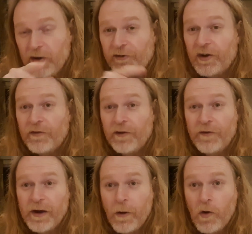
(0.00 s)
Please give
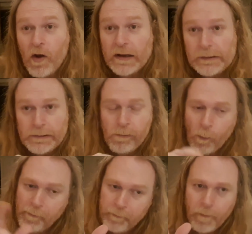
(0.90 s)
this video a like.
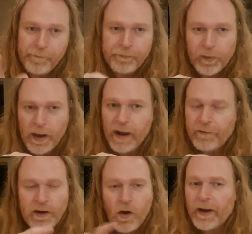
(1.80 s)

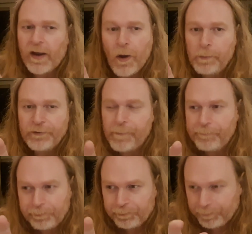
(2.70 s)
Every like helps.
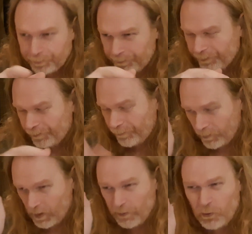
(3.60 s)

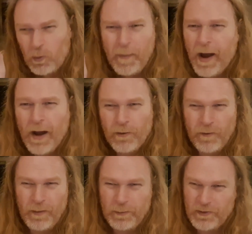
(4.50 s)
It's all about
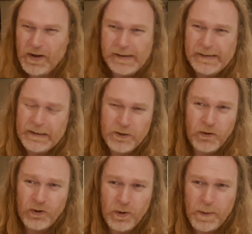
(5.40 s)
algorithms,
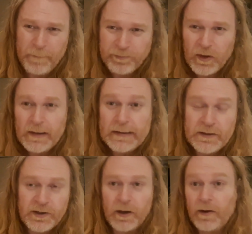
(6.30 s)
YouTube.
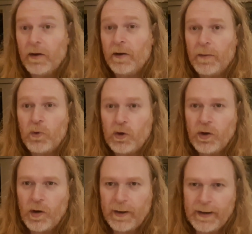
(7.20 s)
So the more
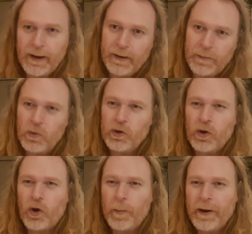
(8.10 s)
you like it, the more
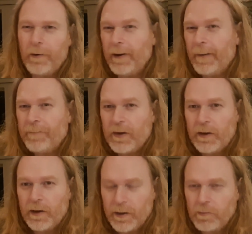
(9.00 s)
you comment on it,
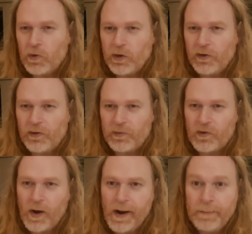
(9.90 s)
the more you
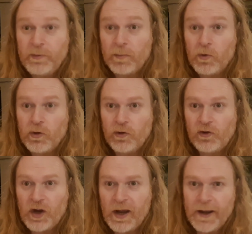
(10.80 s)
subscribe, the more you
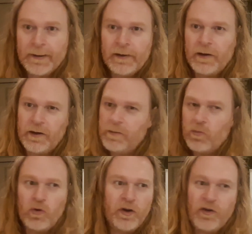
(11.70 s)
share, the
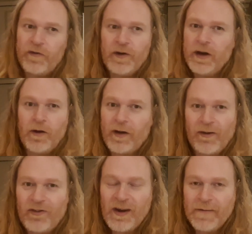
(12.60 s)
more this video
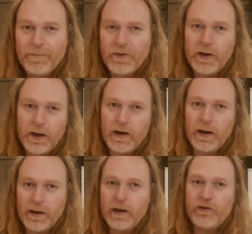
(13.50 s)
seen. And
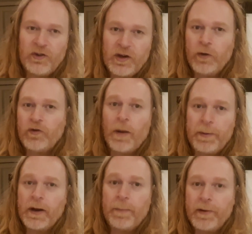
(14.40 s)
it literally goes
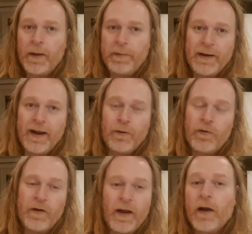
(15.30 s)
up and up and up in the
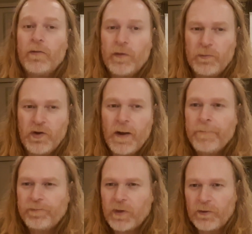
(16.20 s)
algorithms.
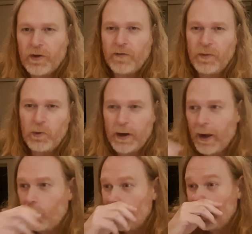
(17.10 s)
So if you want
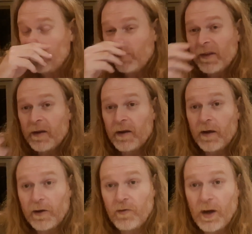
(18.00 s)
to help me,
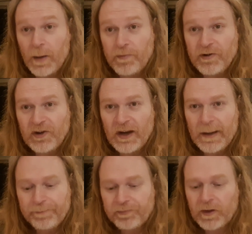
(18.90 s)
I'd really appreciate
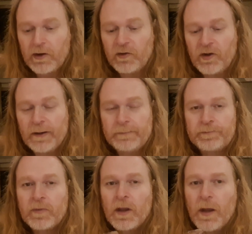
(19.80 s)
it, because
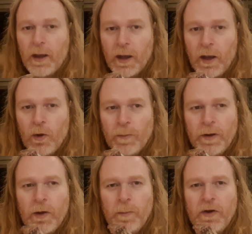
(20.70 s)

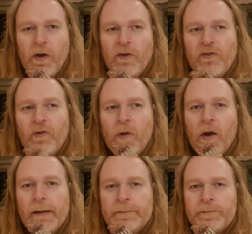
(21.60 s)
it would be nice
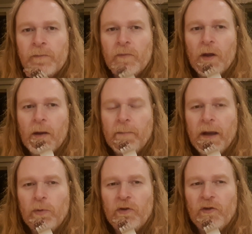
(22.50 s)
to
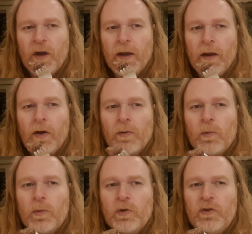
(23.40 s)
be able to say, oh,
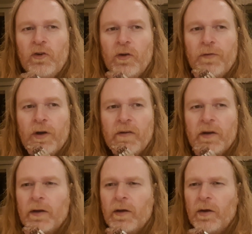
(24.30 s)
what do you do for a
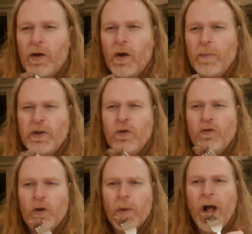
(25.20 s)
living? Oh, I'm a
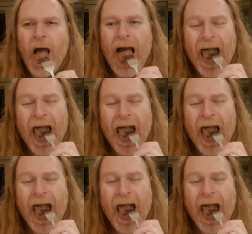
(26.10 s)
YouTuber.